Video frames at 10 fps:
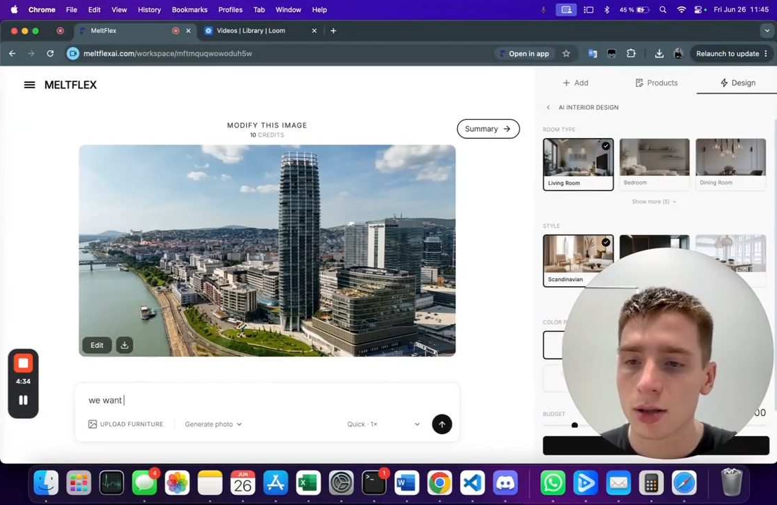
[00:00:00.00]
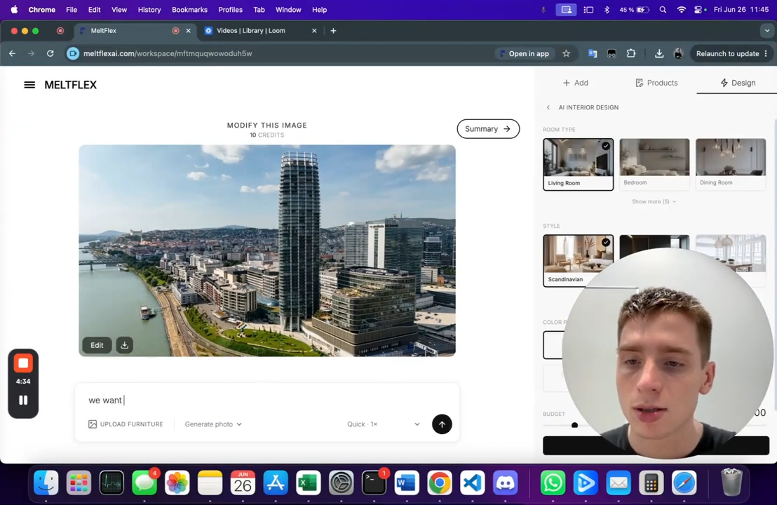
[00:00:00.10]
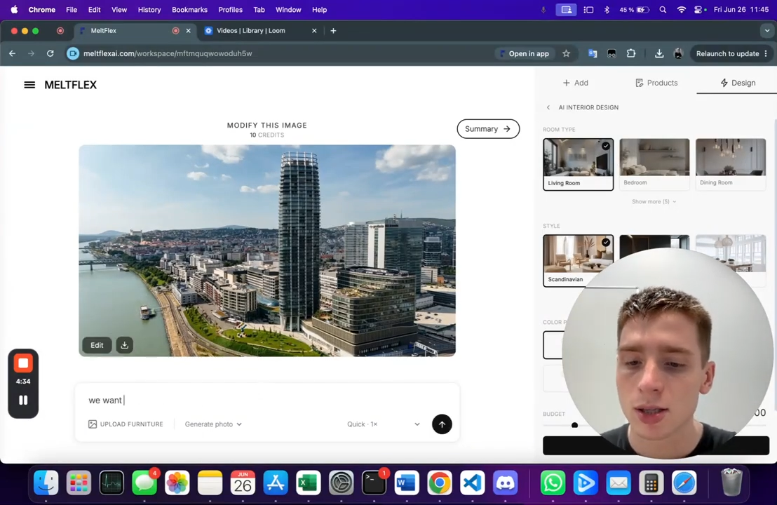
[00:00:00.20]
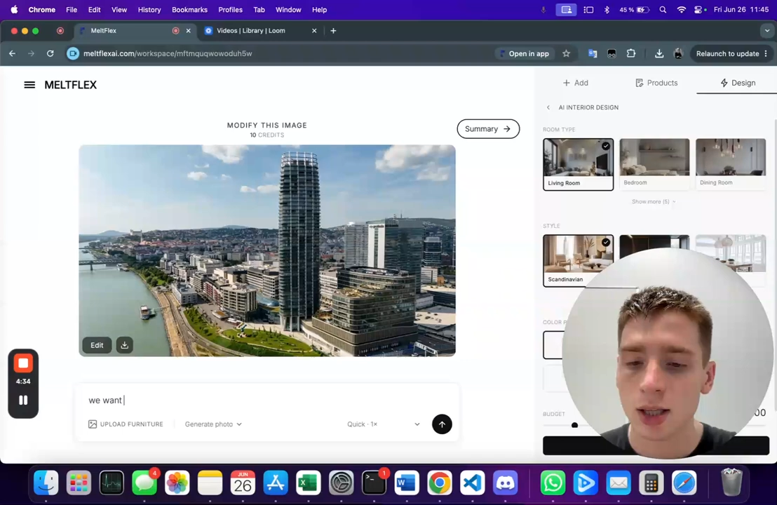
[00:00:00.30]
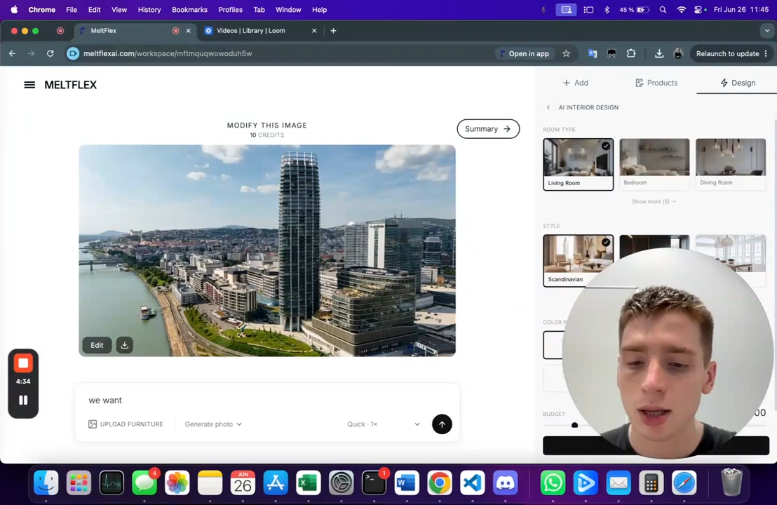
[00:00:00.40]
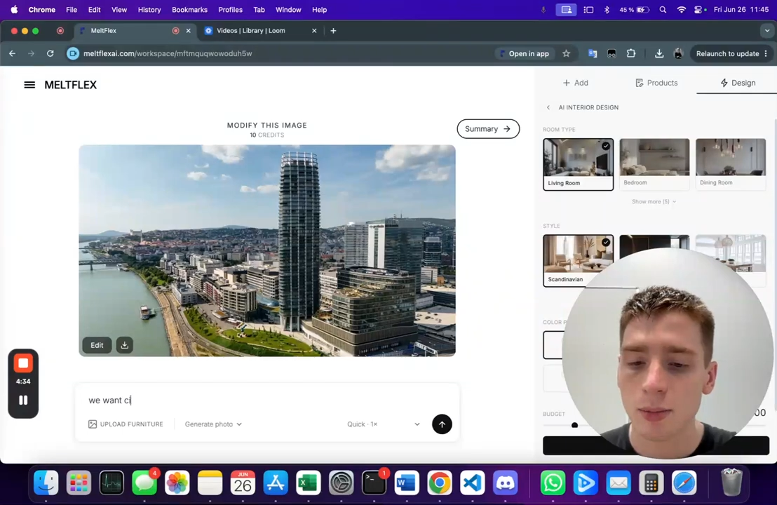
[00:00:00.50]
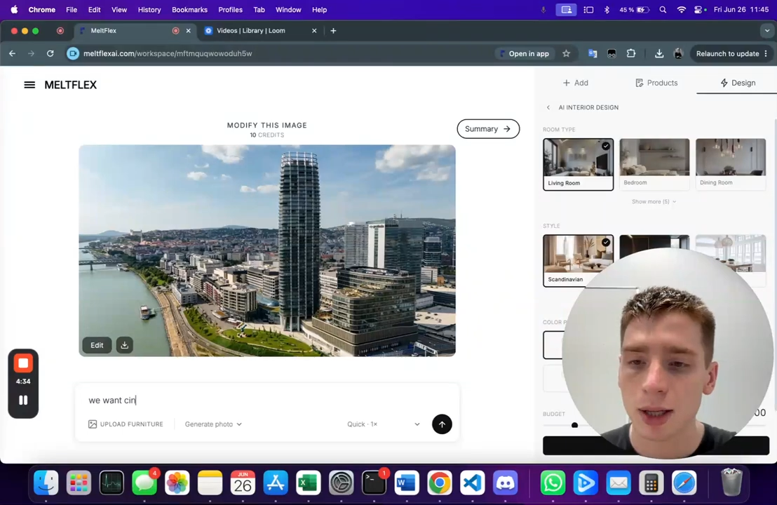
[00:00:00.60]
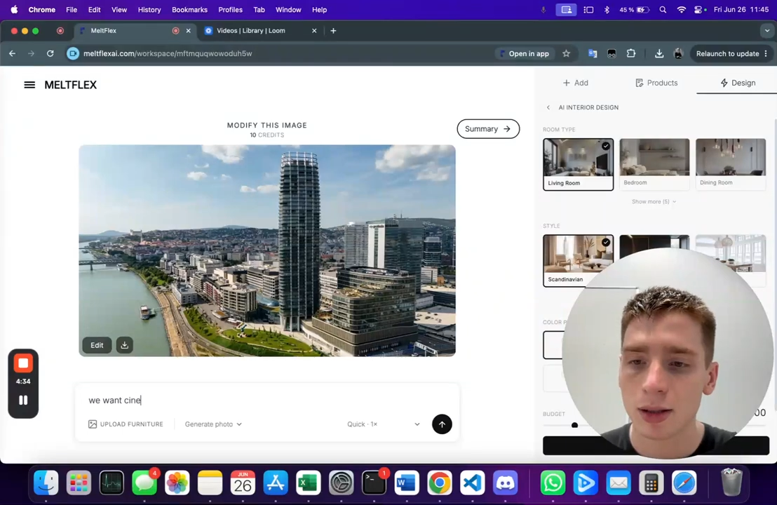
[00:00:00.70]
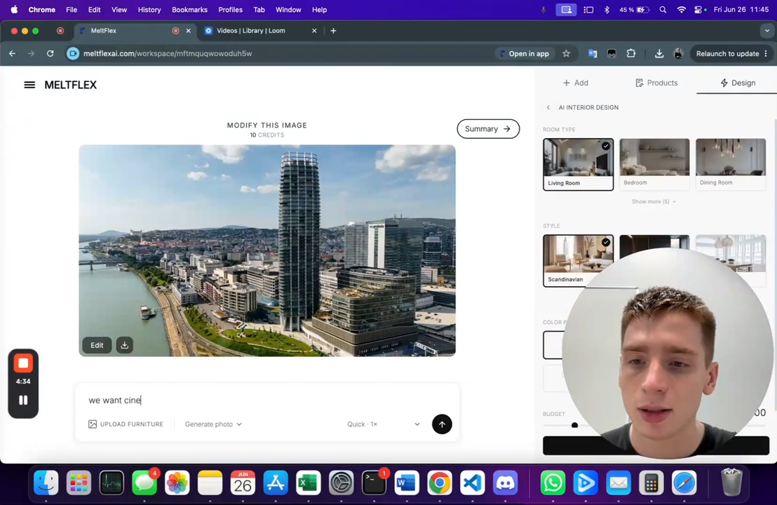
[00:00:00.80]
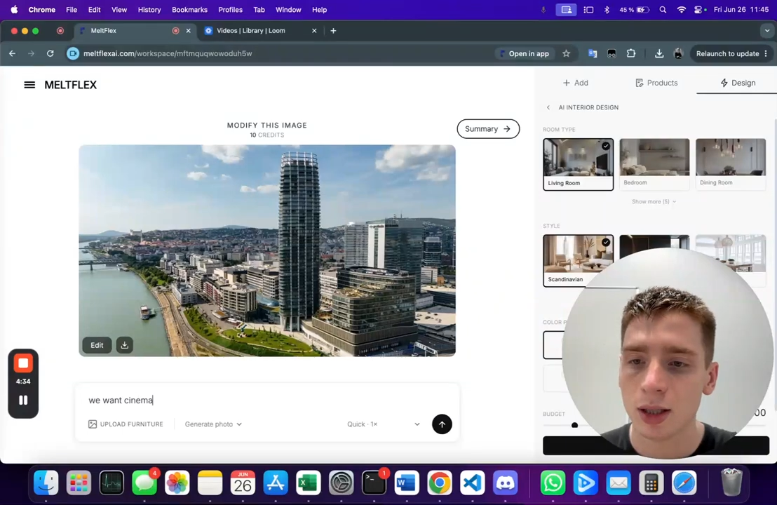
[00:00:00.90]

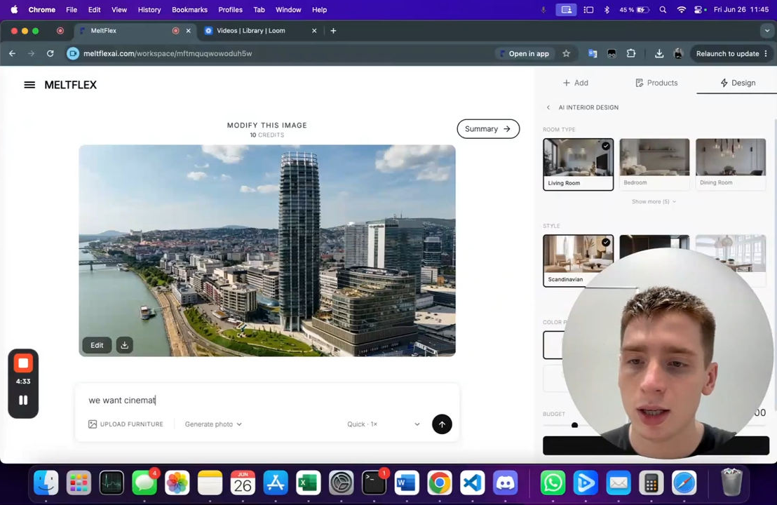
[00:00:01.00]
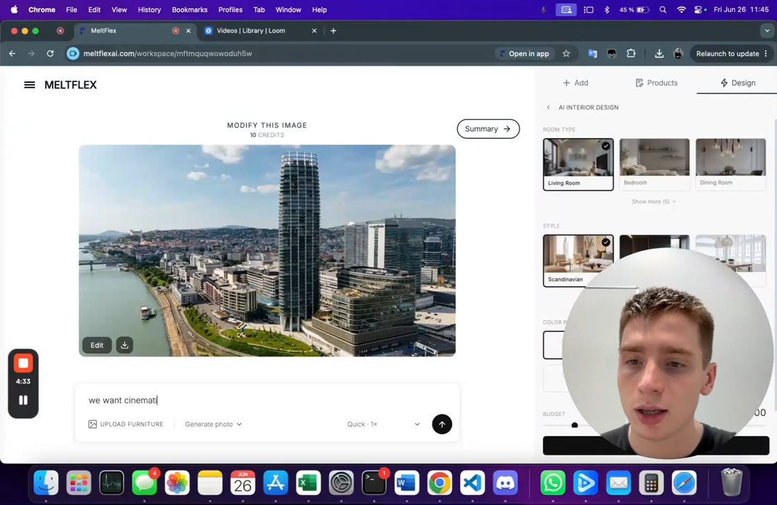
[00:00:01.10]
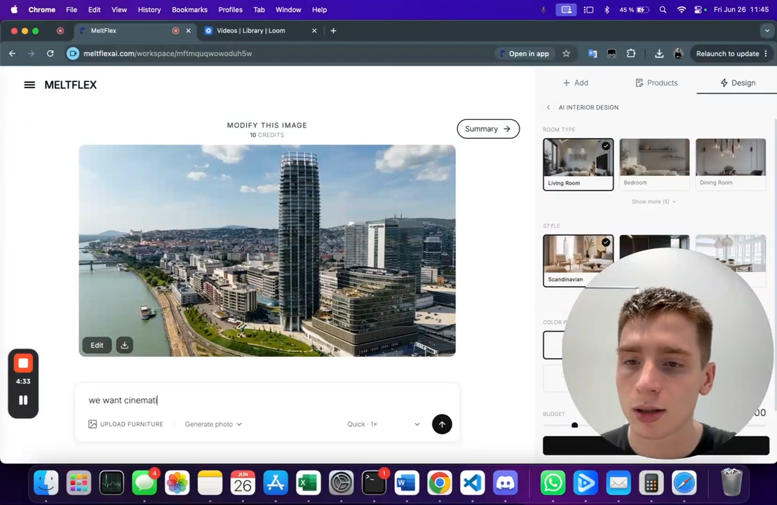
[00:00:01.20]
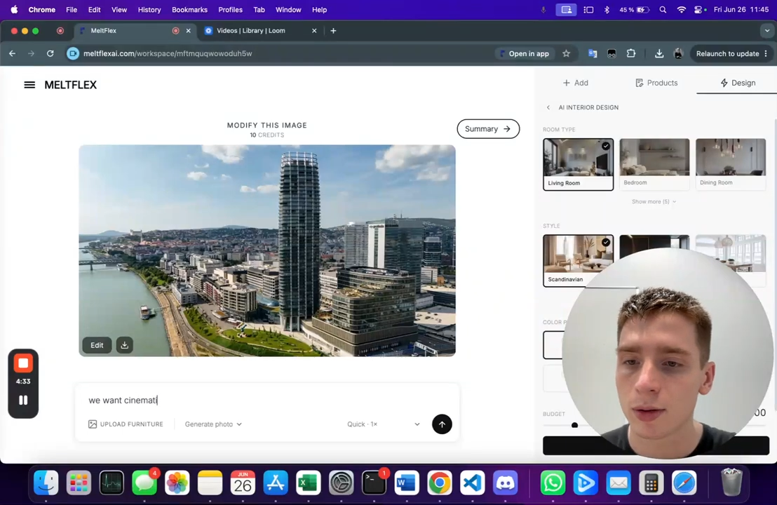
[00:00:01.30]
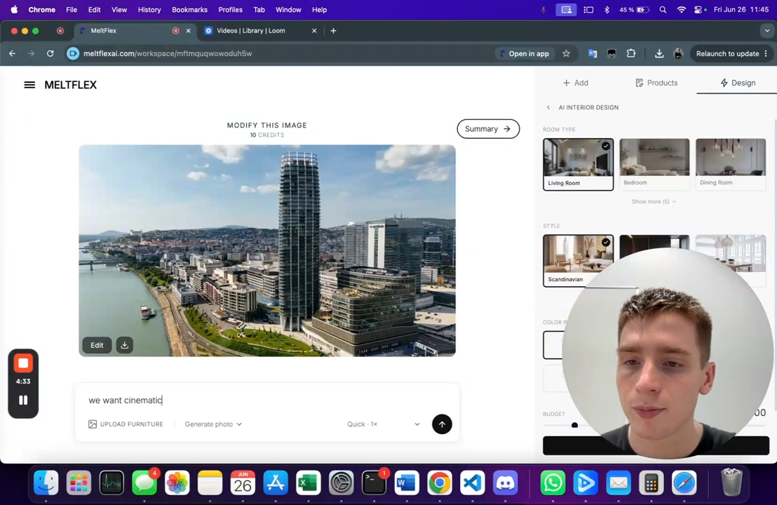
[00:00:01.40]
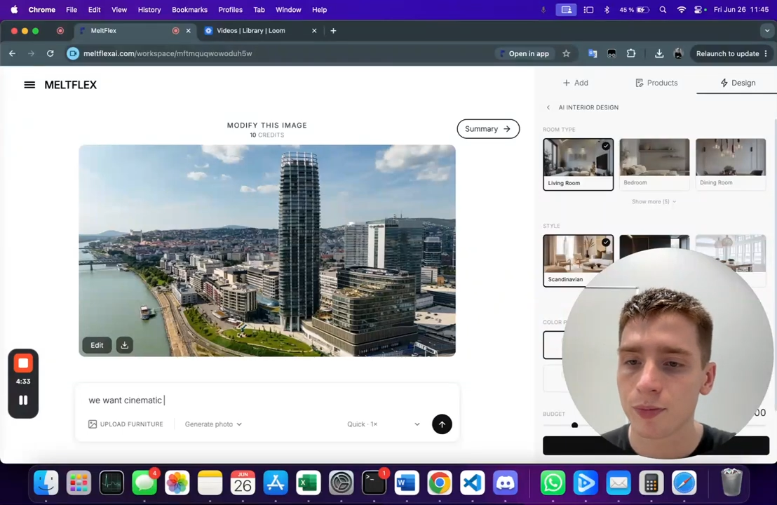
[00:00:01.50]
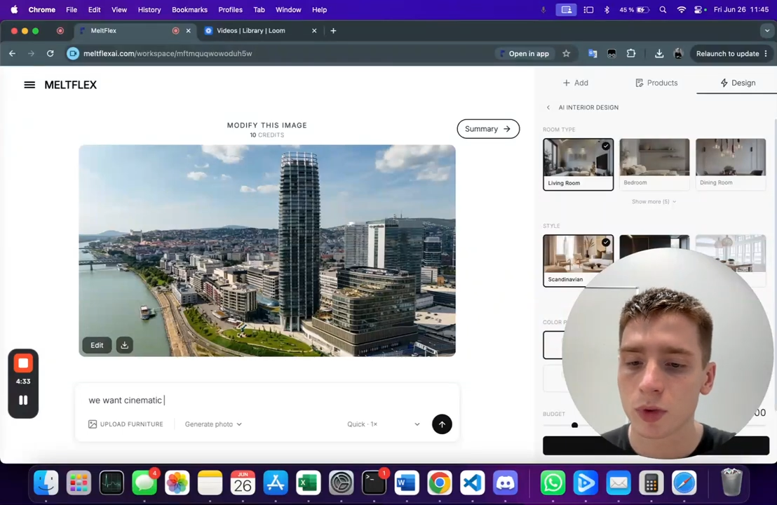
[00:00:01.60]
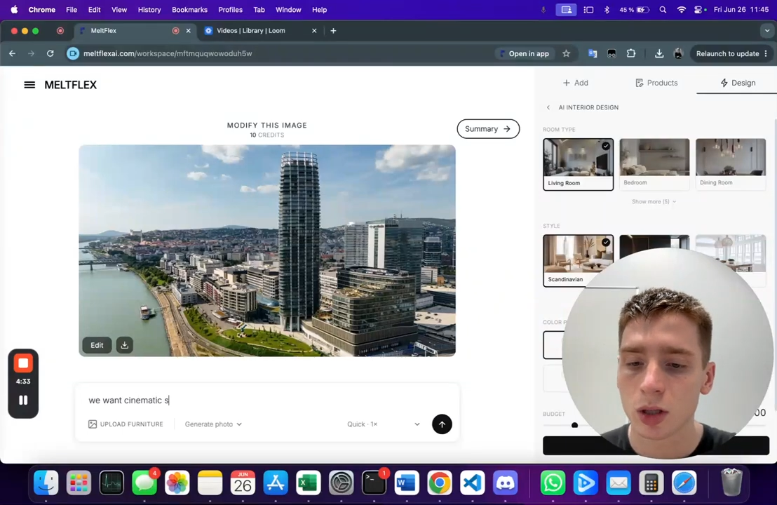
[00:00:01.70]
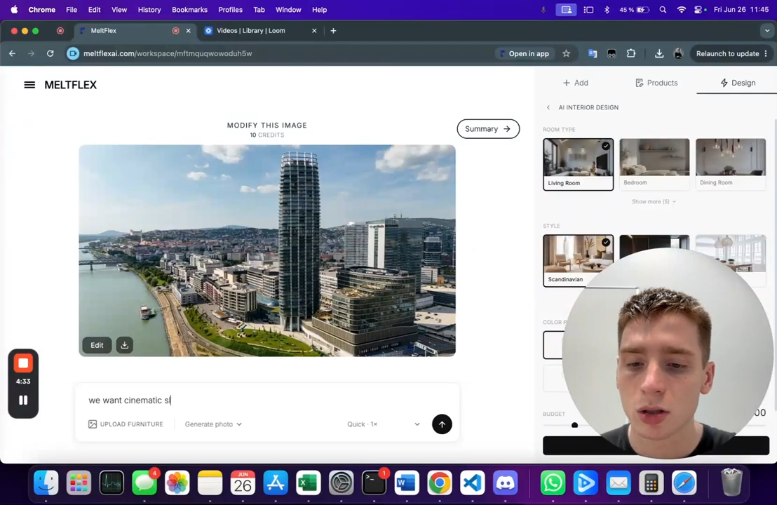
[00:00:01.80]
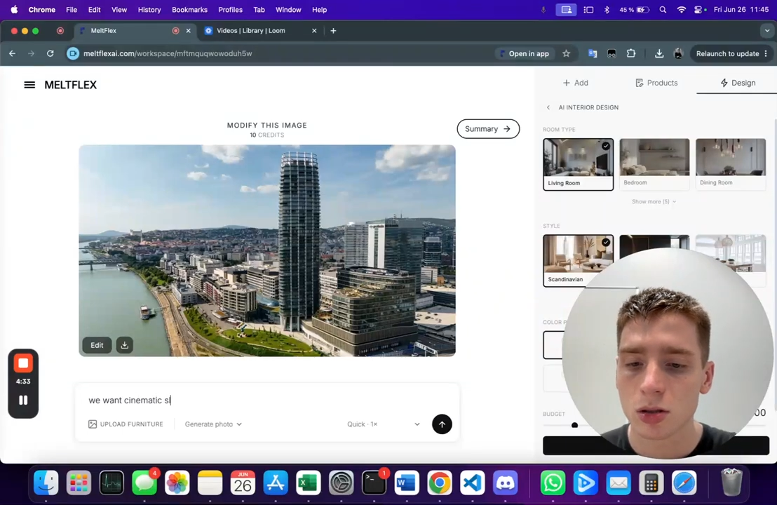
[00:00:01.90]
cinematic
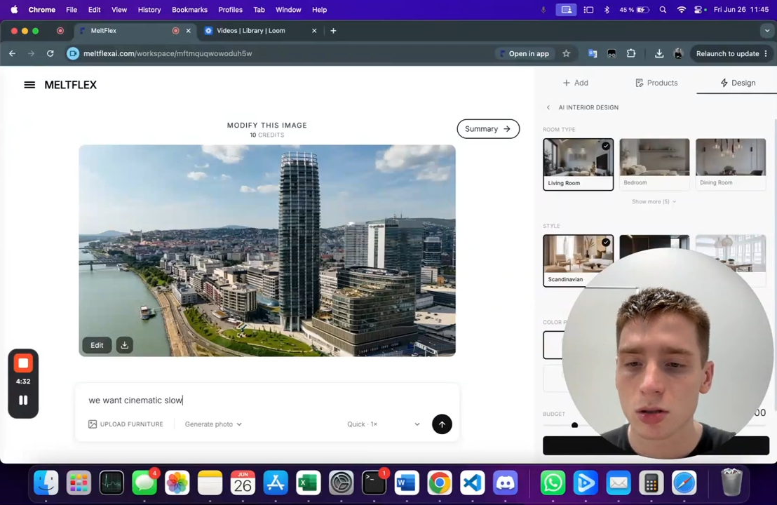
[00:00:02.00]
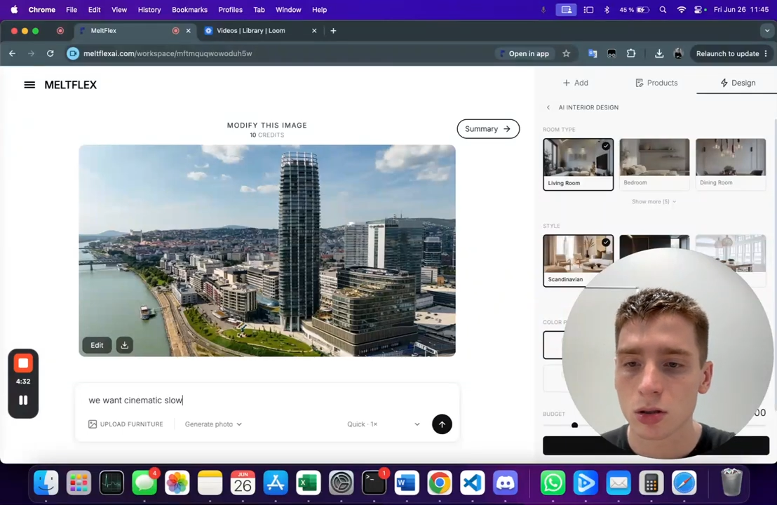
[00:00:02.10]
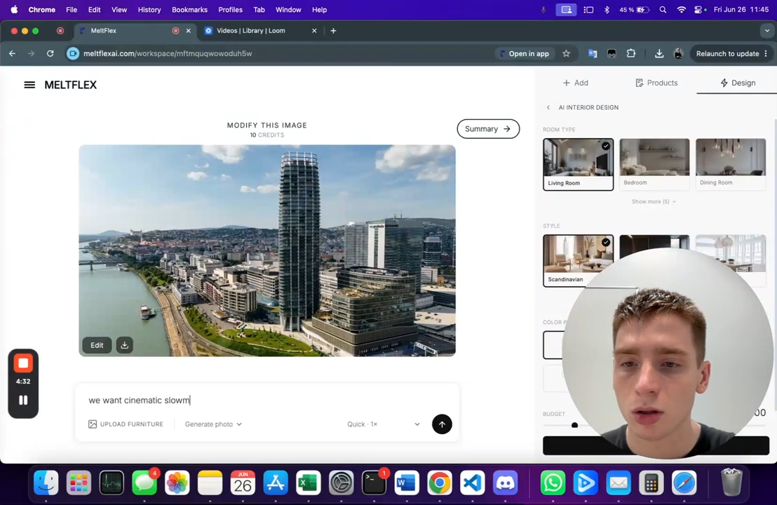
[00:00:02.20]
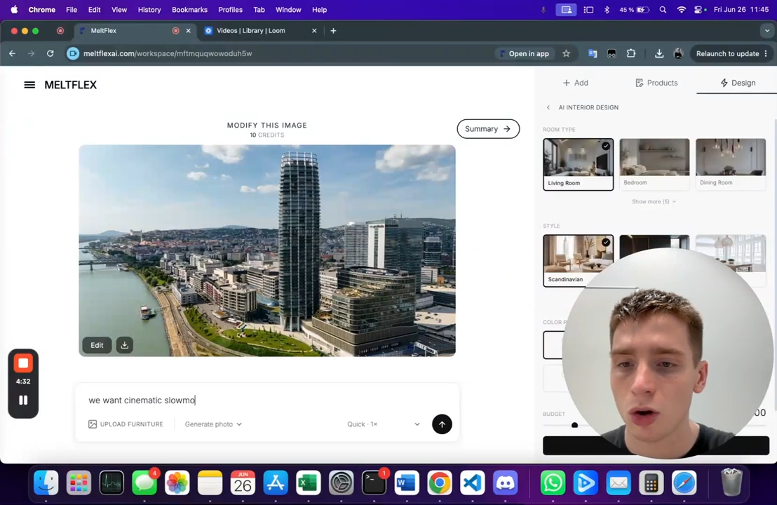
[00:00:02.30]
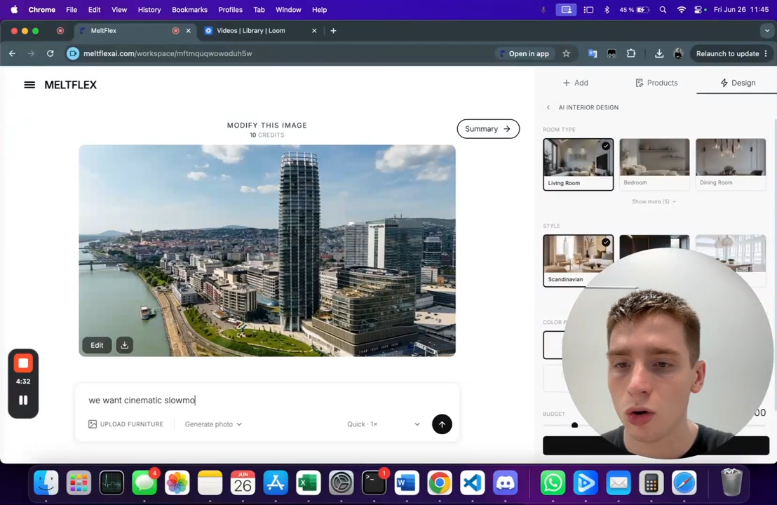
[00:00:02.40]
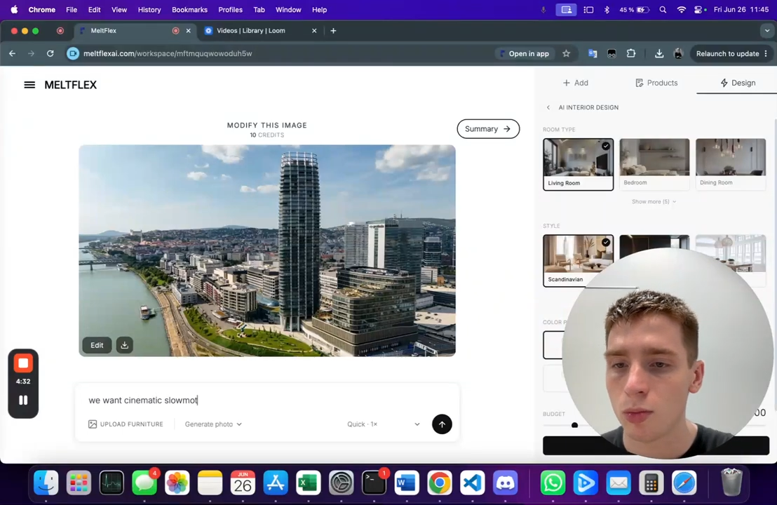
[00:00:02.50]
slow